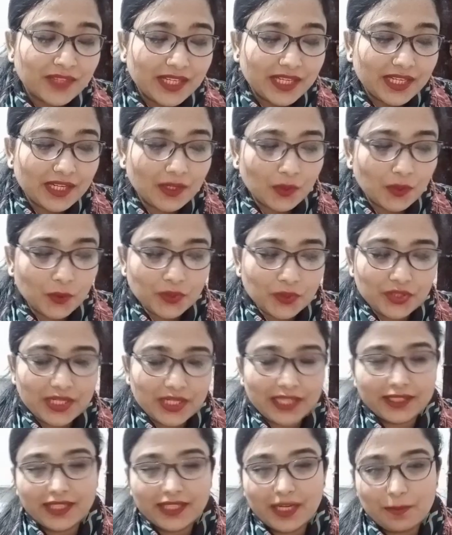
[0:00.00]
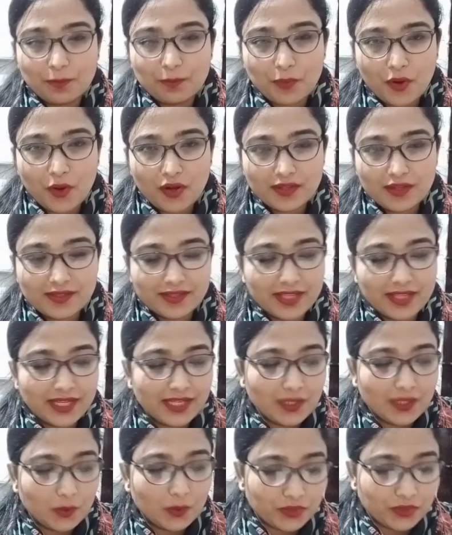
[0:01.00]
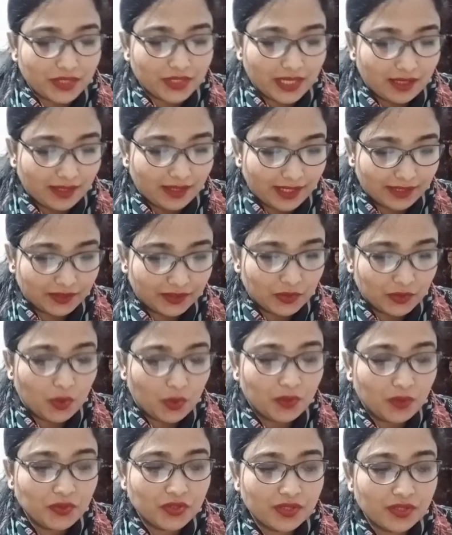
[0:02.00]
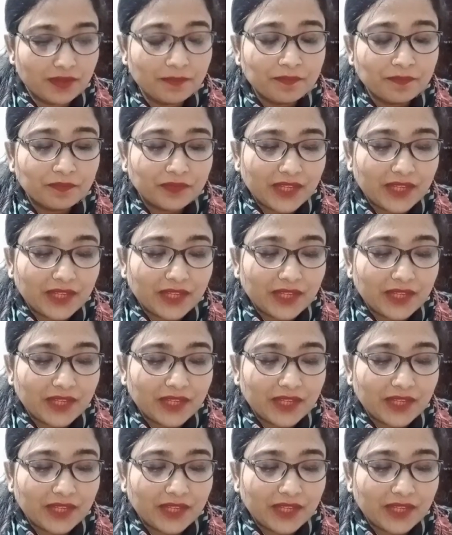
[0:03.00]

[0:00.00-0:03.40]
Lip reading: he looked at that box, then he looked at the doctor,